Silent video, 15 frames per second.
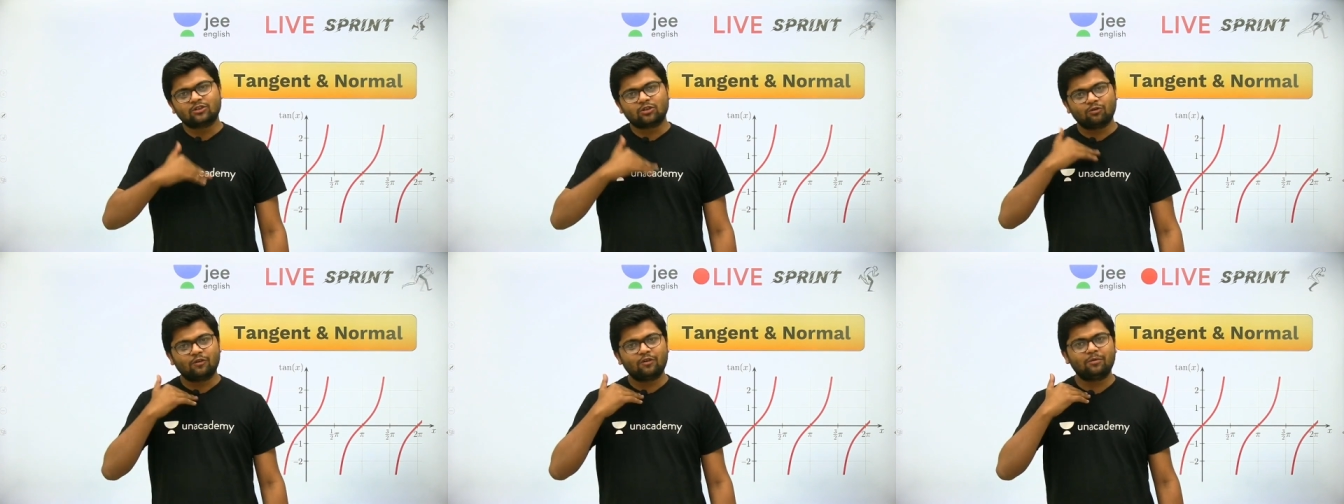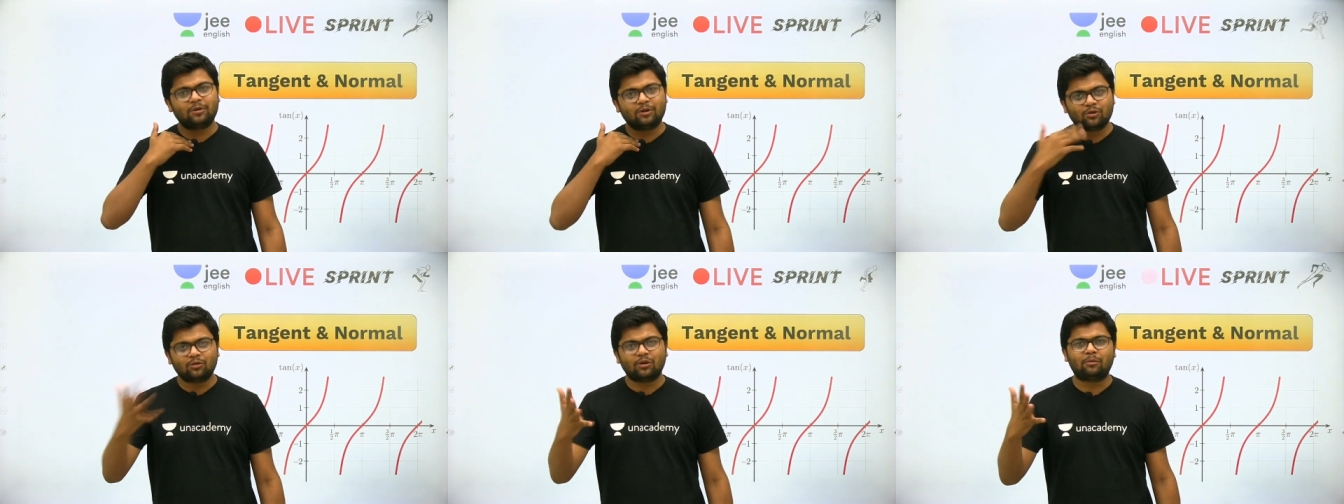So we will
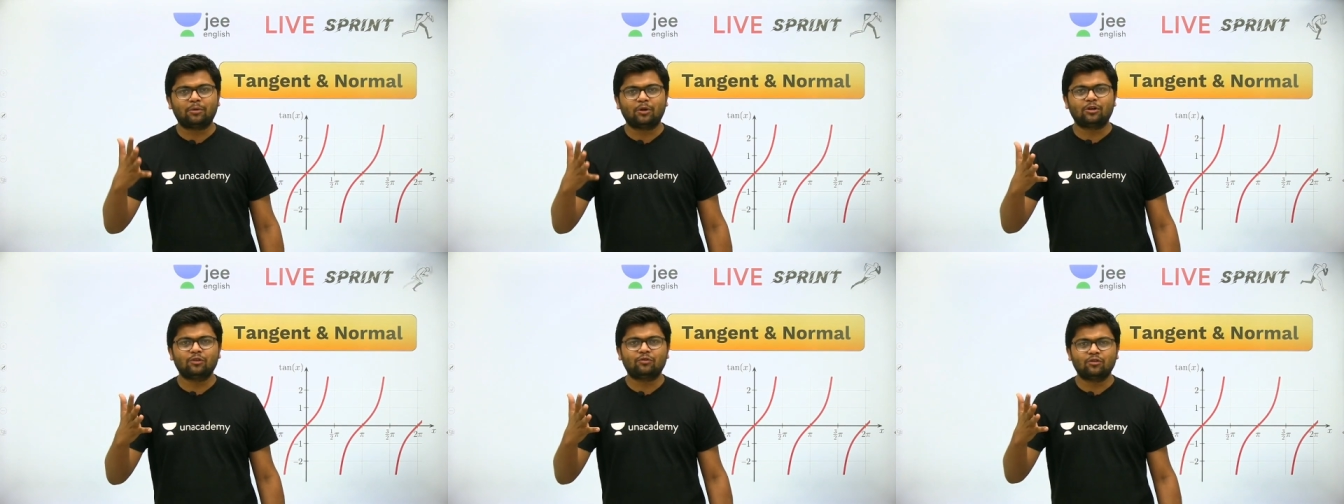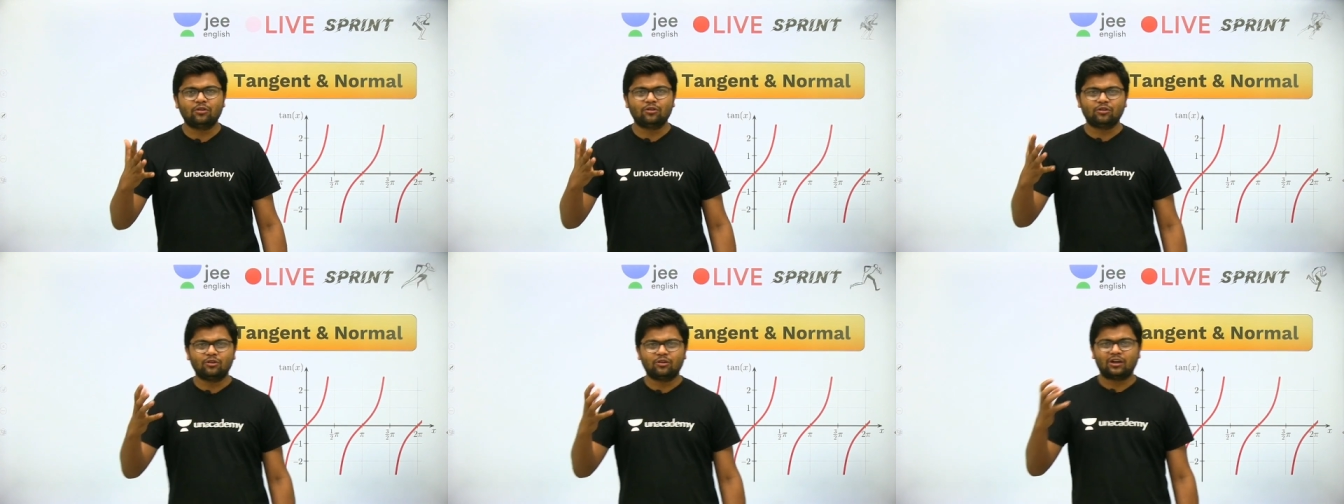be do a
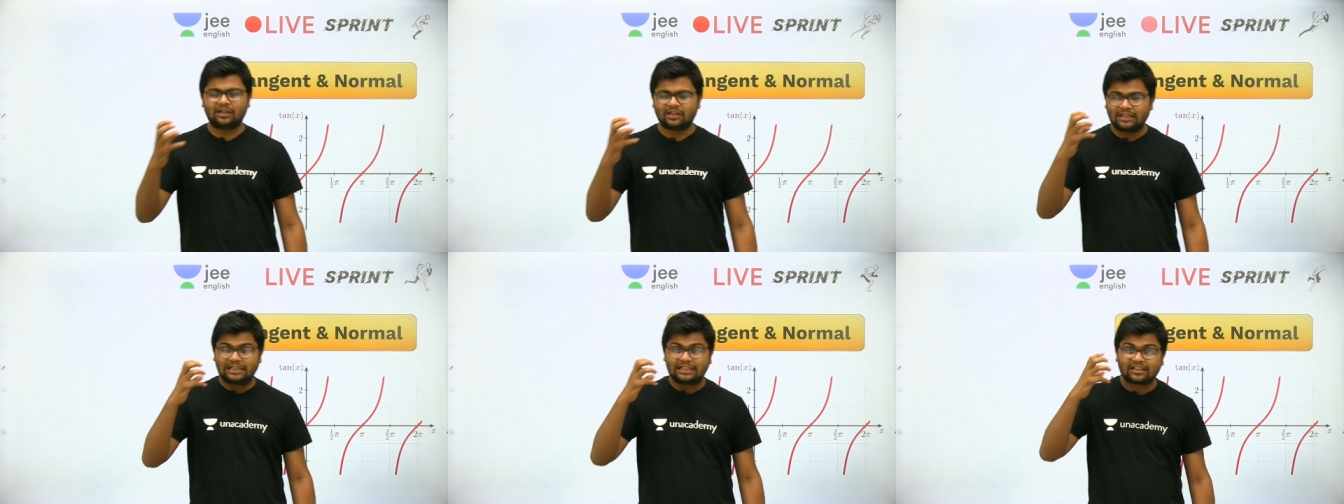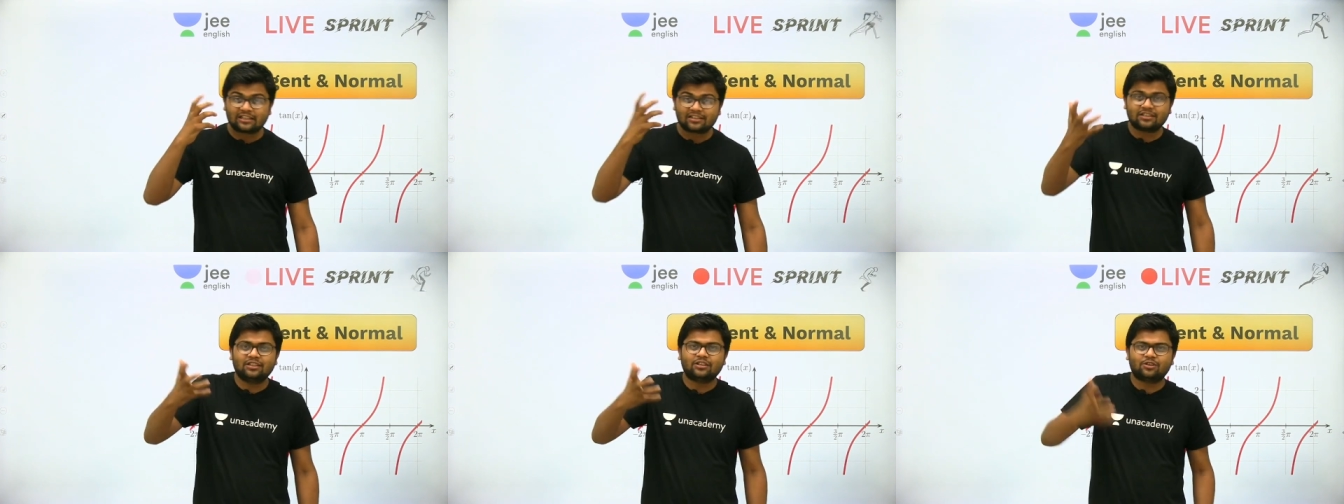beautiful you know
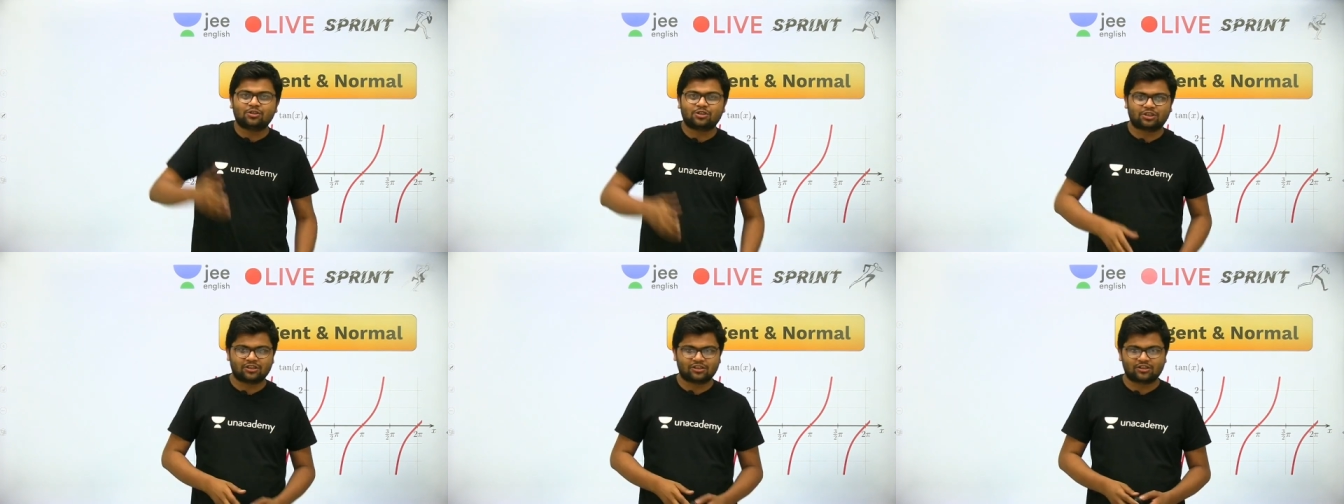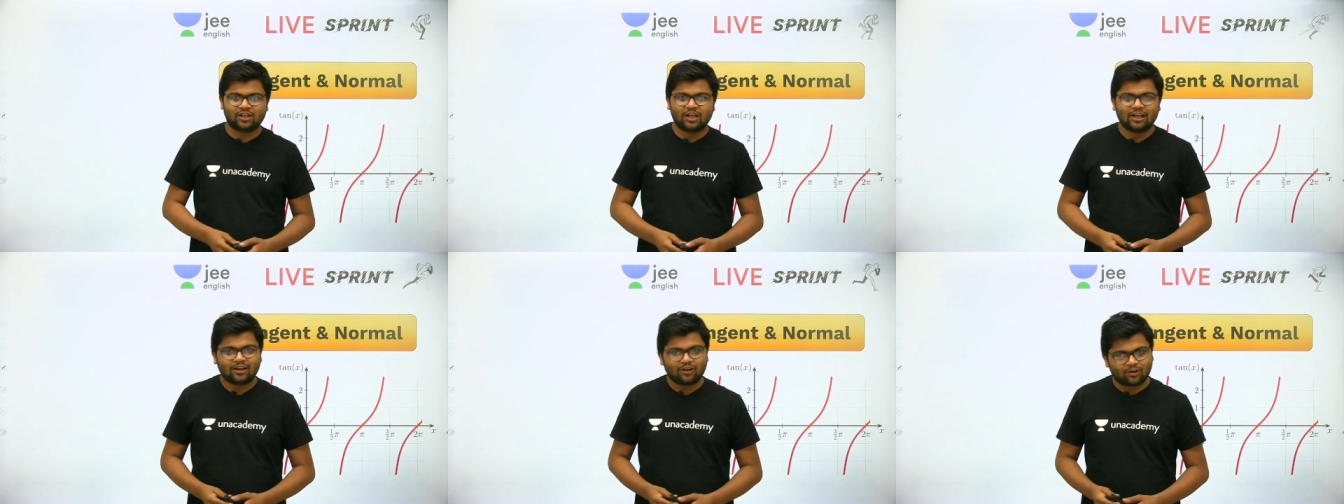interesting
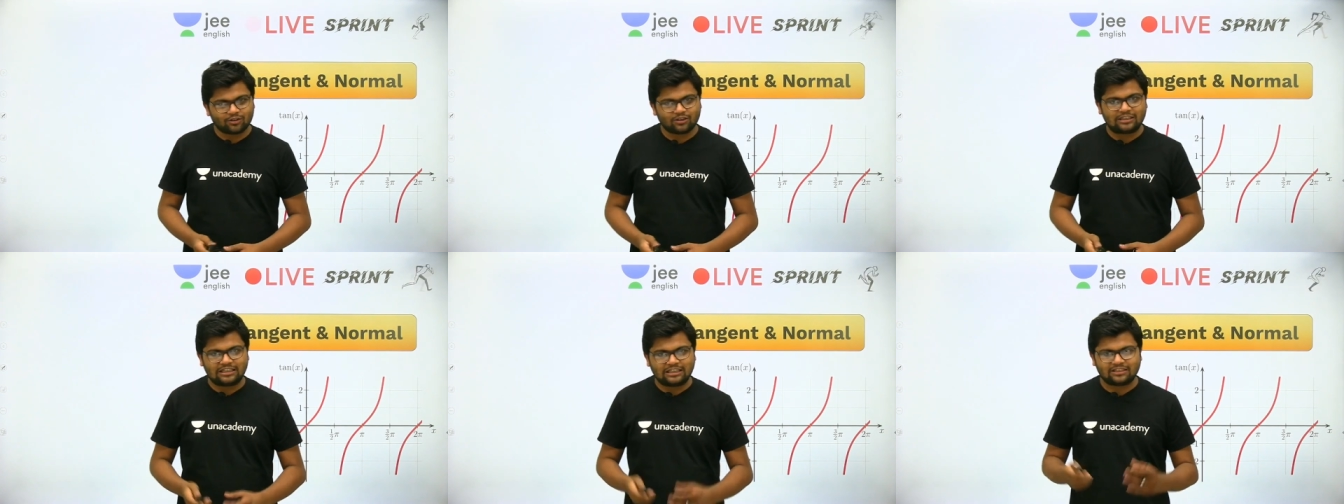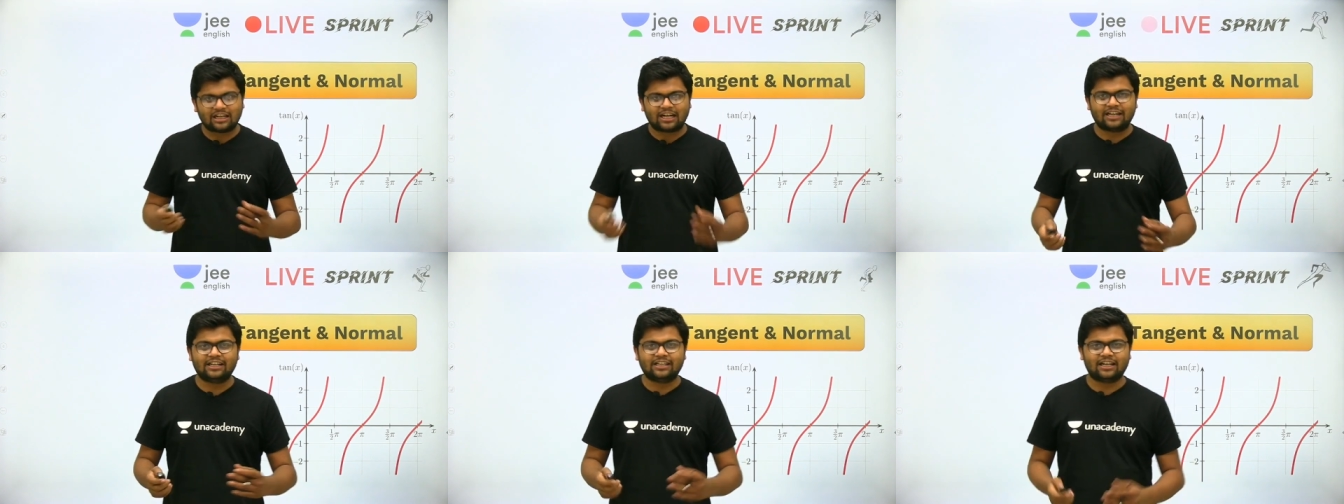questions on
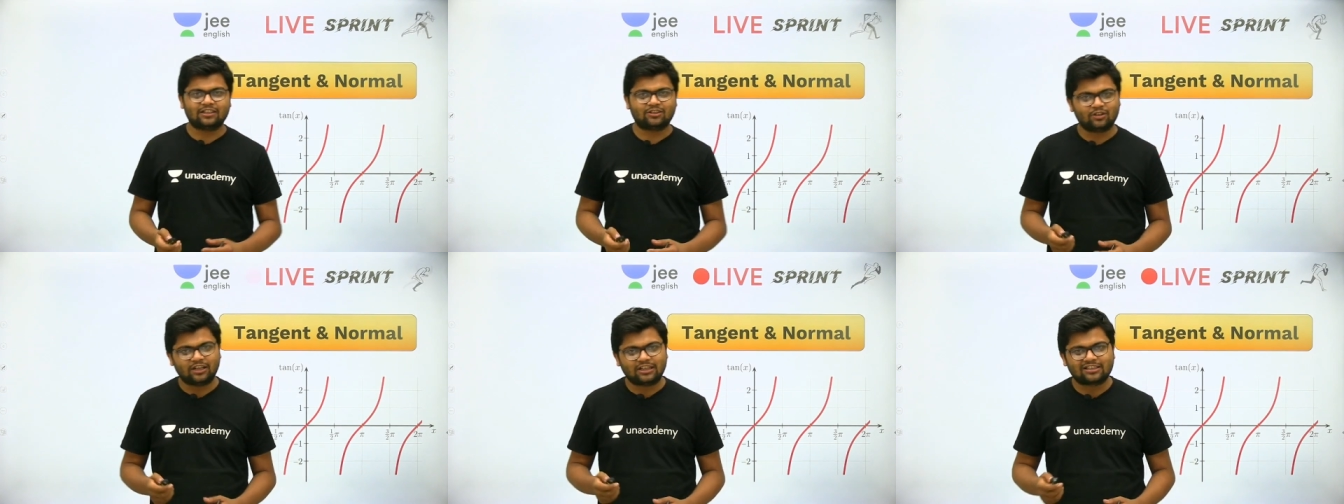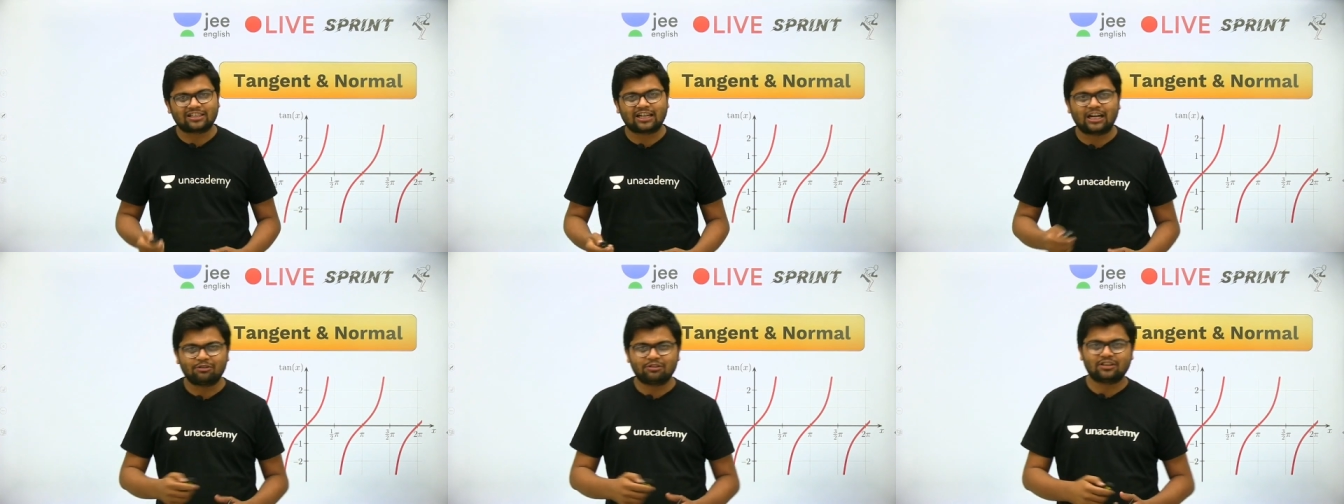these ideas. So let's
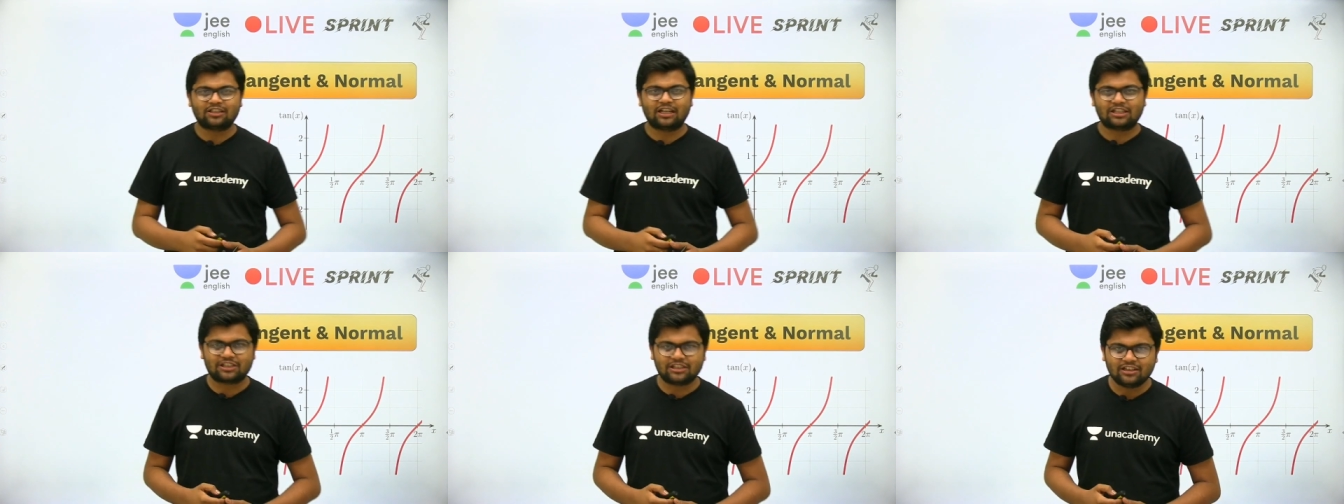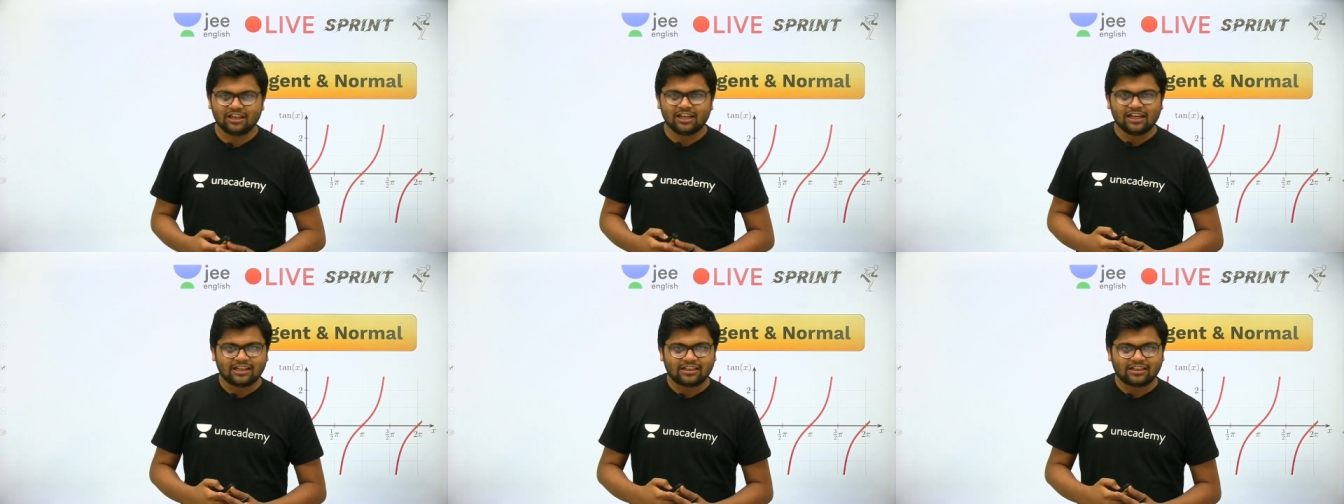start with the session.